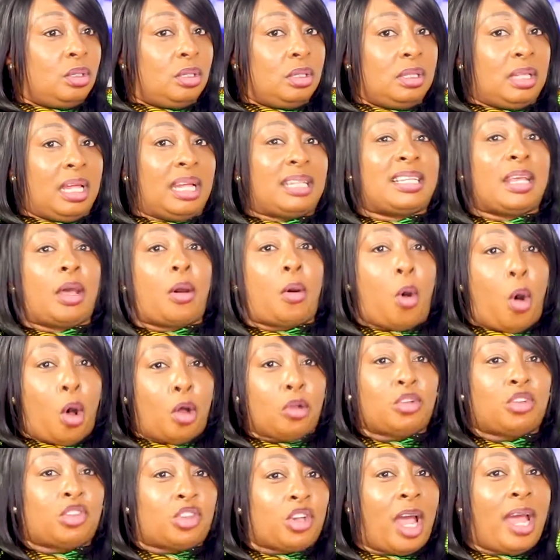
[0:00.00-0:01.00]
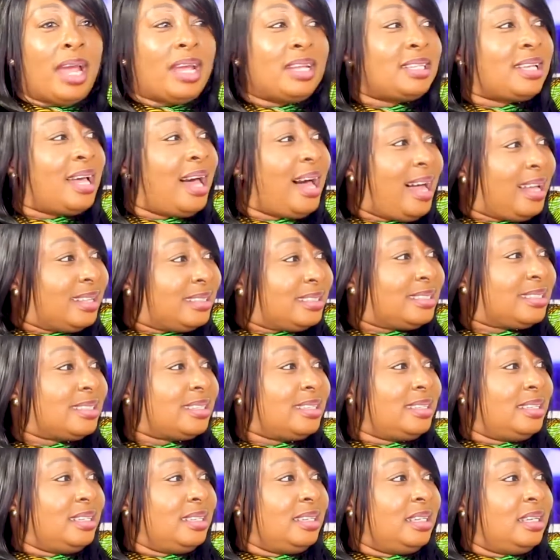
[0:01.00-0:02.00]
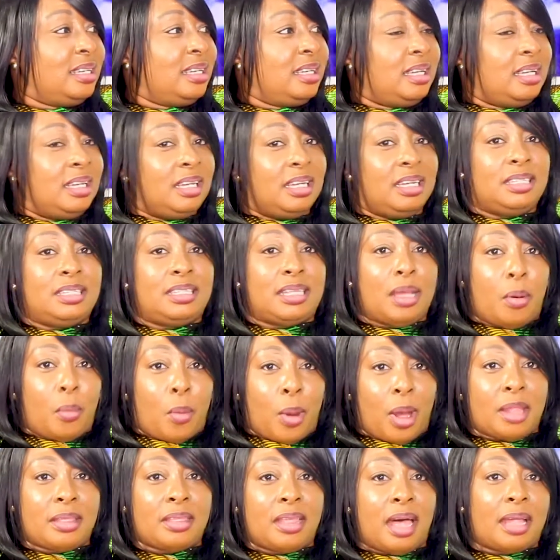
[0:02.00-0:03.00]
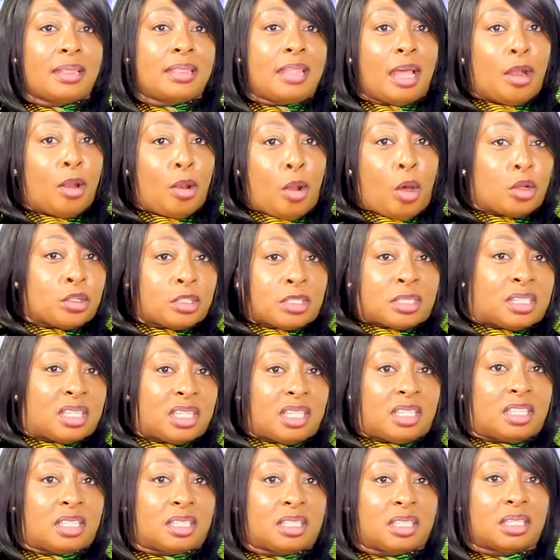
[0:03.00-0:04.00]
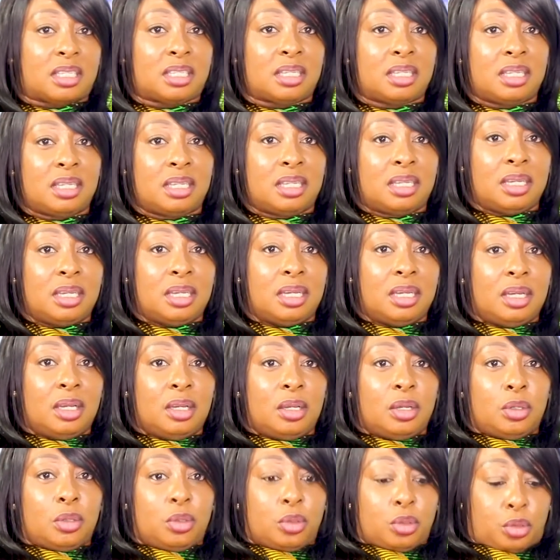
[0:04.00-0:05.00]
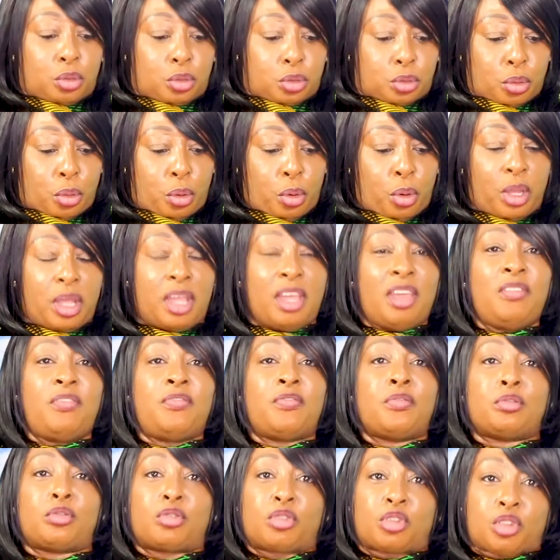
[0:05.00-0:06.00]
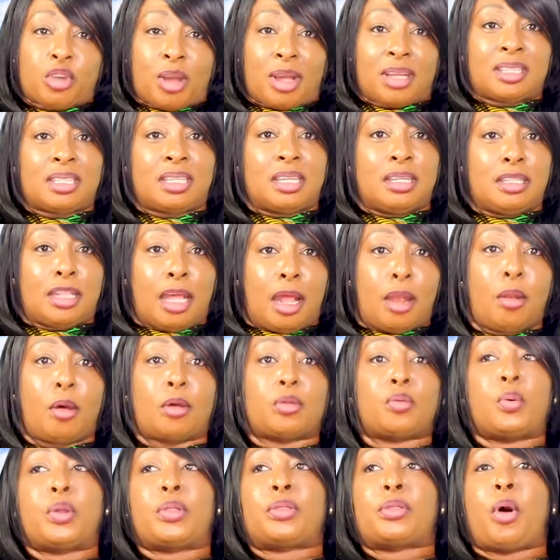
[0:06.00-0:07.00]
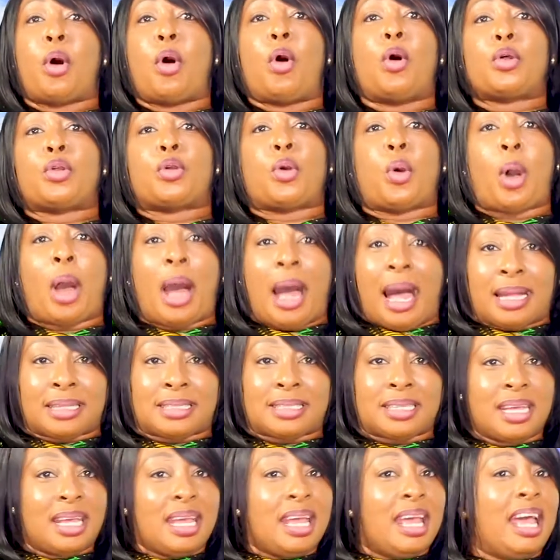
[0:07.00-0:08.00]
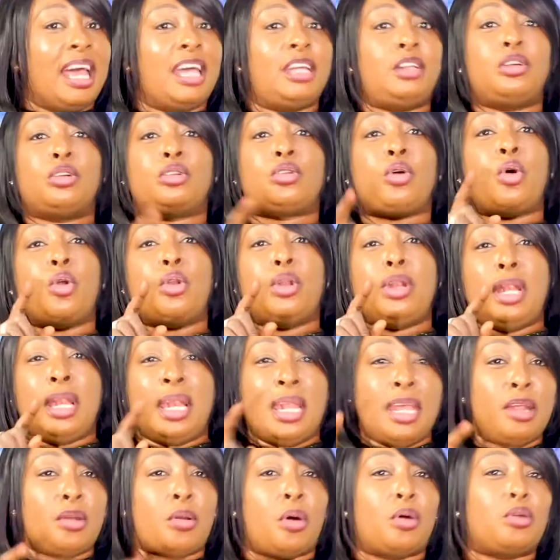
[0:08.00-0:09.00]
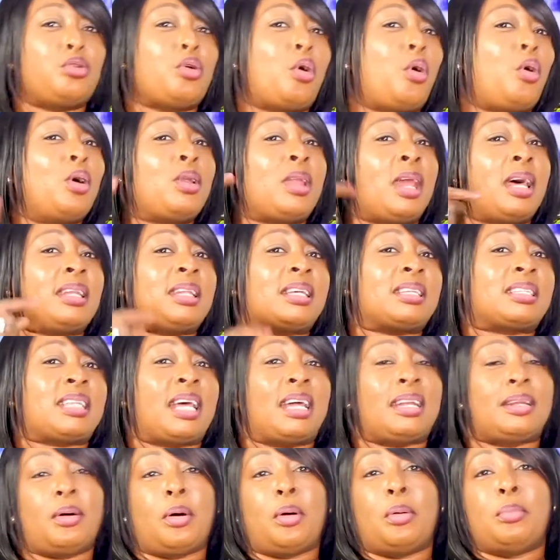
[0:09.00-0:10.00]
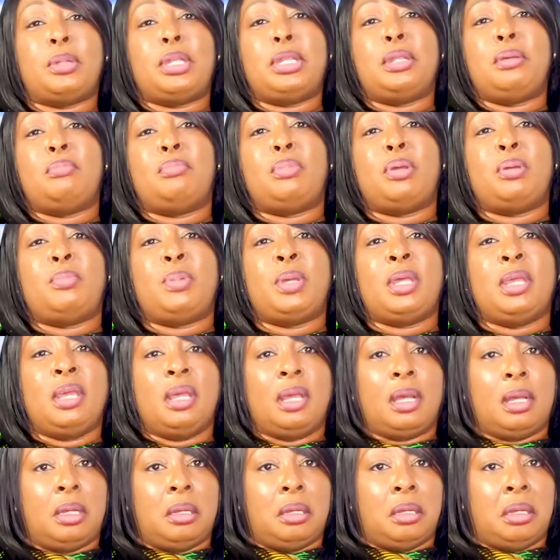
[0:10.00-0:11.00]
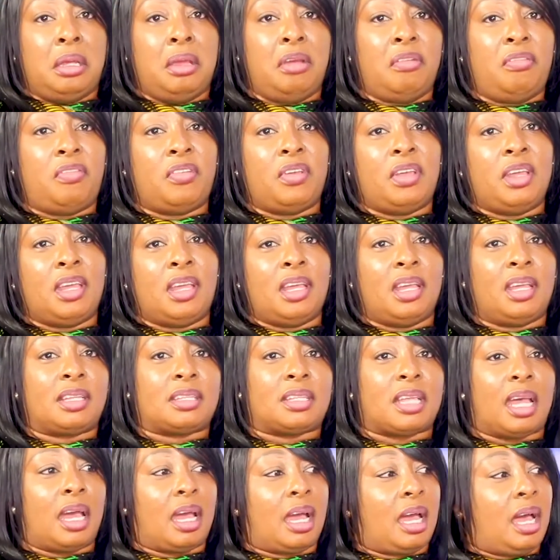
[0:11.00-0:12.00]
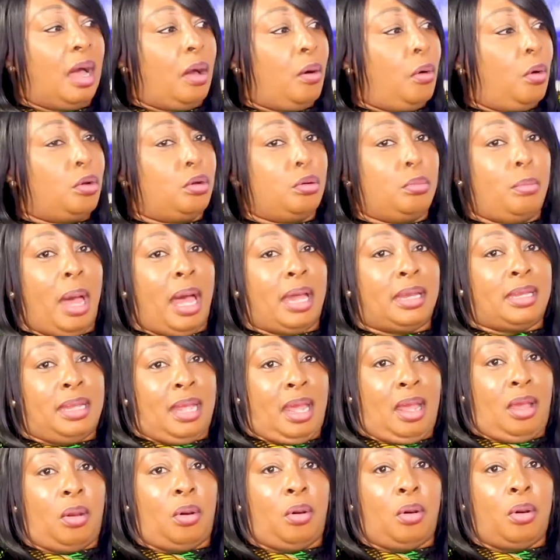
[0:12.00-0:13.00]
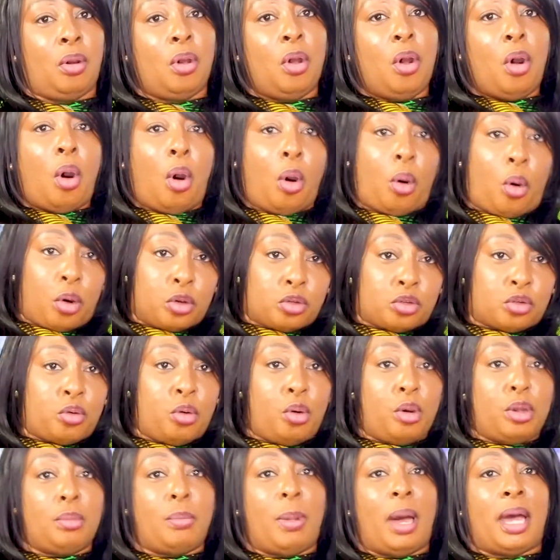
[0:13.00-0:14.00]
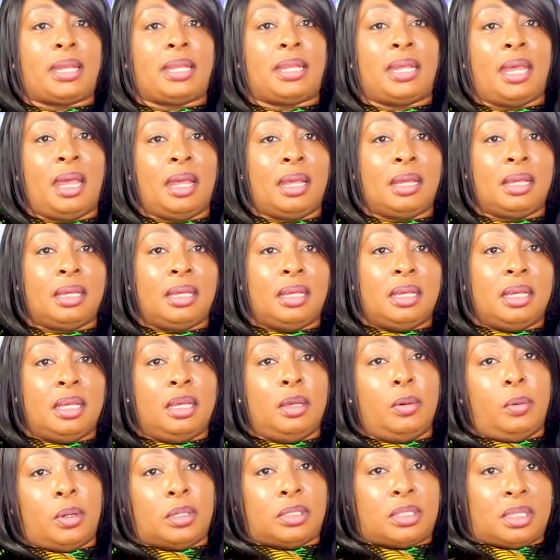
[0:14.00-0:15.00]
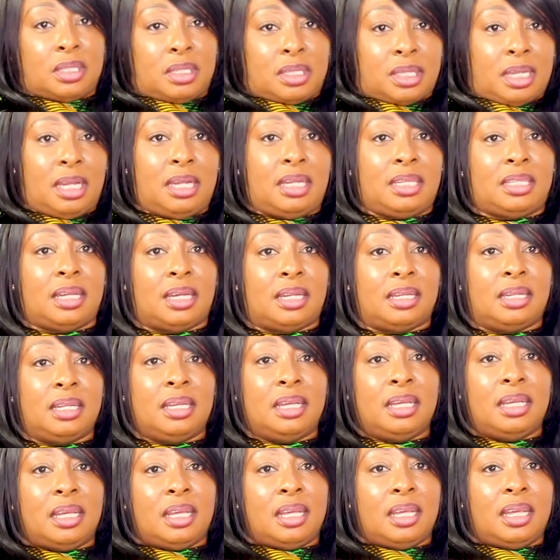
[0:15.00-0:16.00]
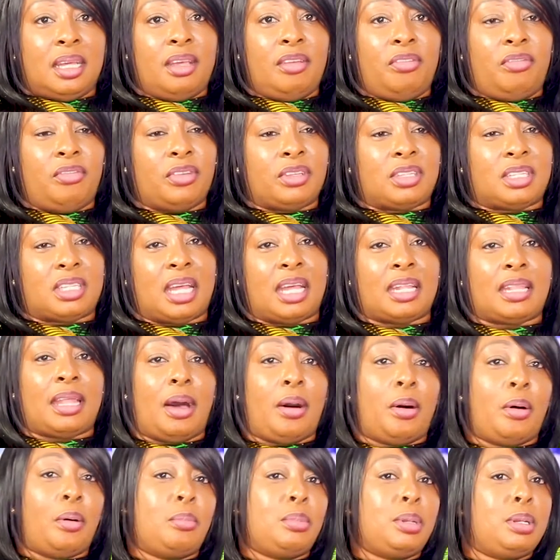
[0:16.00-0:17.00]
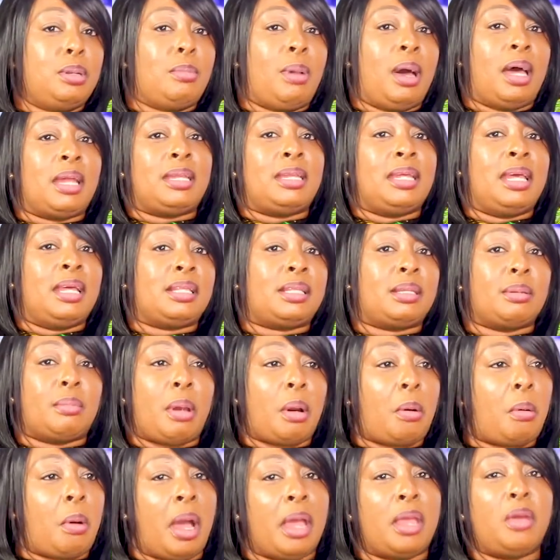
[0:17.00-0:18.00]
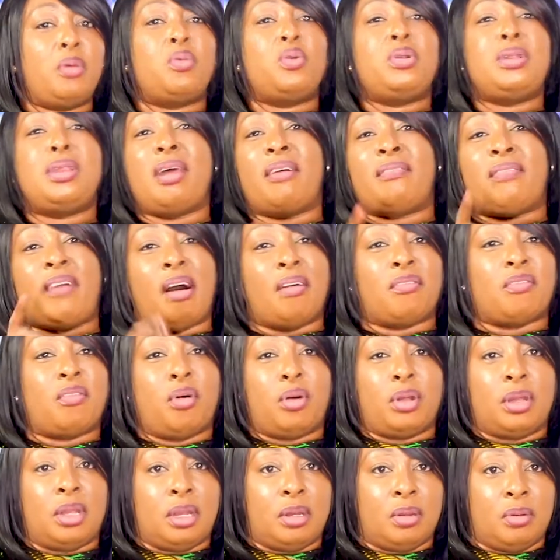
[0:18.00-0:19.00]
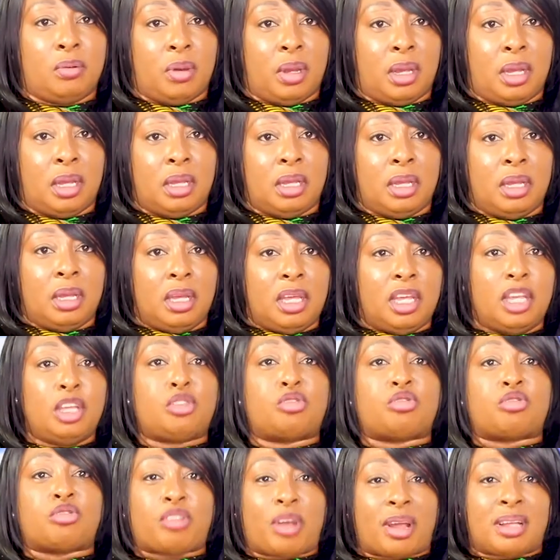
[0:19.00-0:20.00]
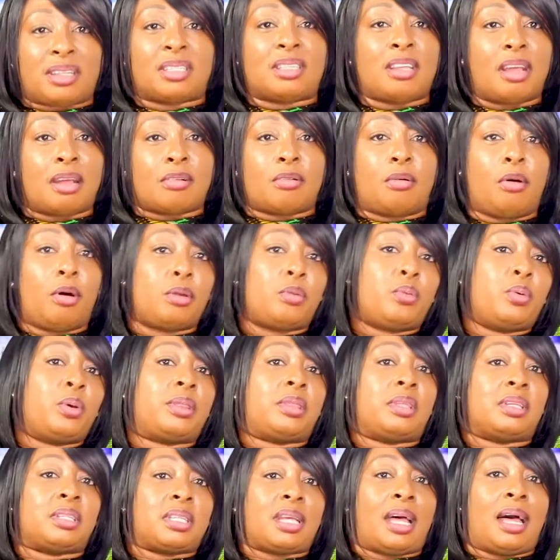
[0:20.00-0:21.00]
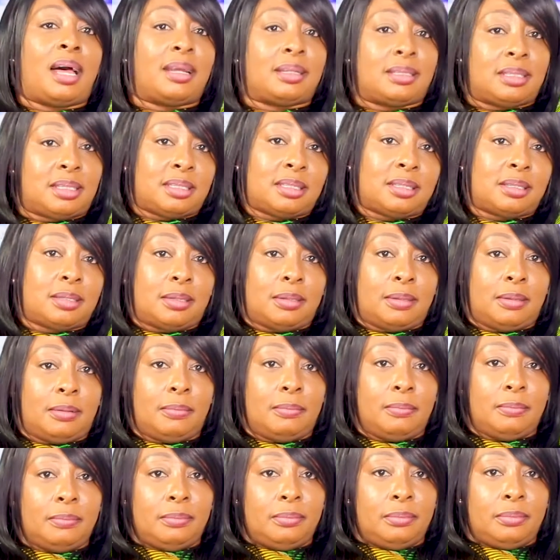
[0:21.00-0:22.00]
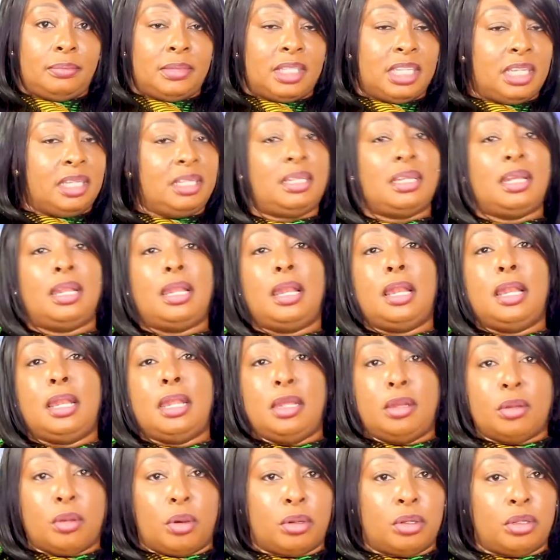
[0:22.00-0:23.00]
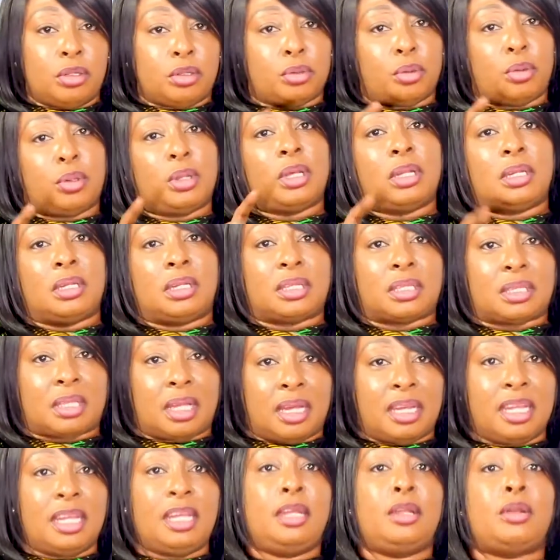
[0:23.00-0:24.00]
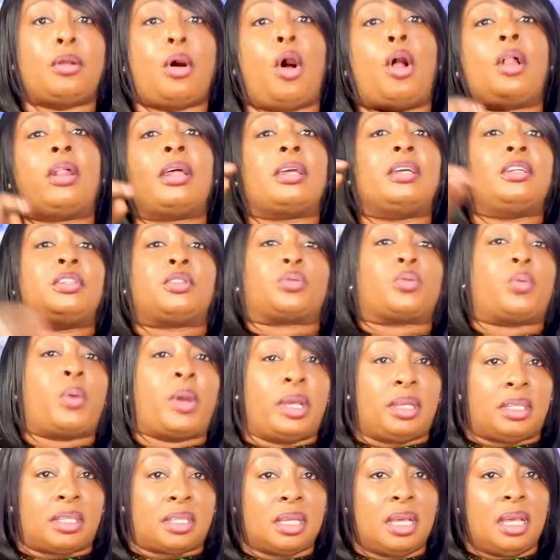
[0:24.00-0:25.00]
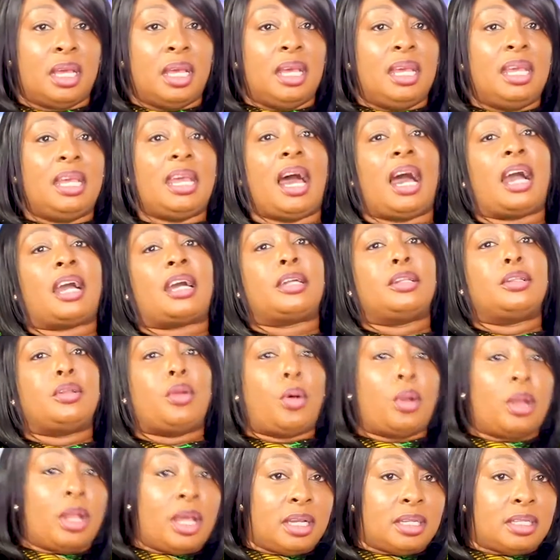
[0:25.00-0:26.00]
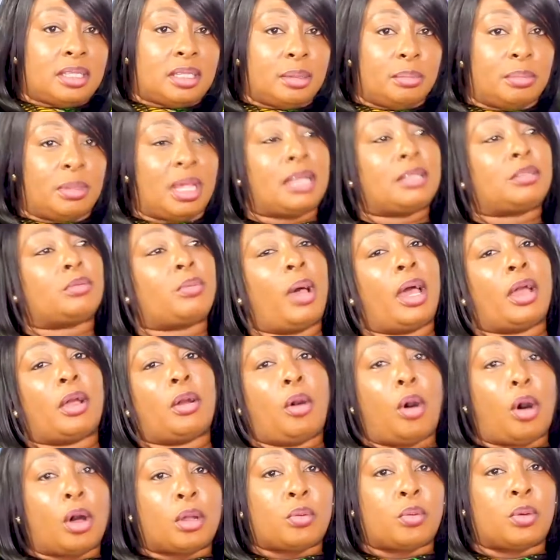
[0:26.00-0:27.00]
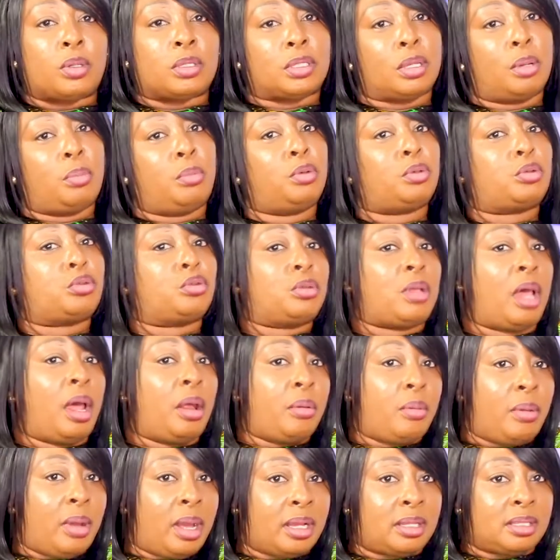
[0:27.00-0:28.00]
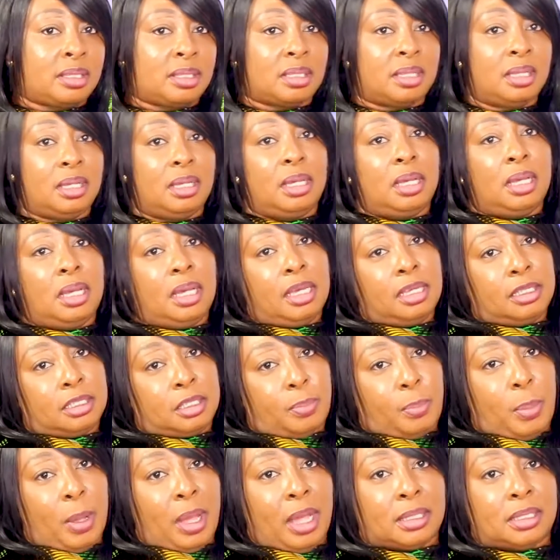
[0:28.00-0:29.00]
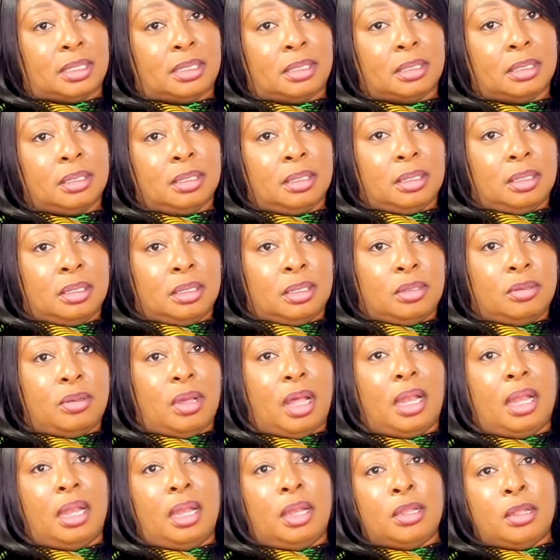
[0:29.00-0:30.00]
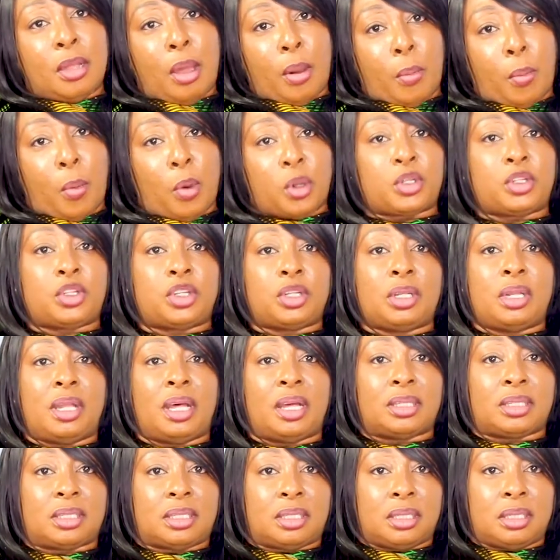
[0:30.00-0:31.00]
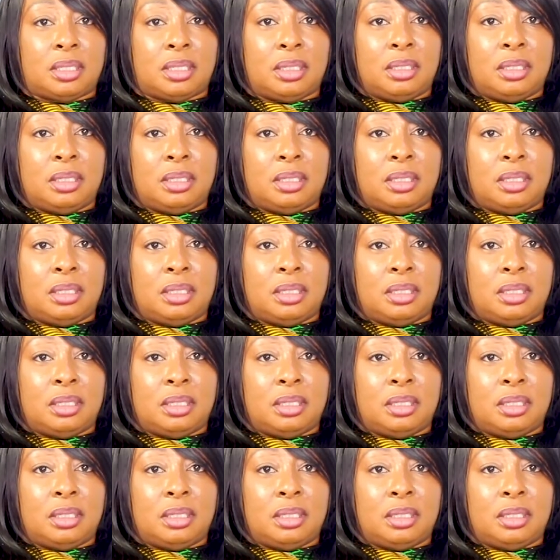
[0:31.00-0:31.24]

That a contrite heart yes. is the one that the Lord seeks. That's right. So if you trust in the Lord with all your heart and you don't lean on your own understanding, oh, meaning Bibi, if he oni oh, madia mm. or oni oh, madia, he was intelligent. If he said that oh, he would never have gone anywhere. Yeah. He trusted God with his heart. He didn't lean on his own understanding. In all his ways, he acknowledged him. That's why God was able to direct his path. Exactly. You are, you are watching us.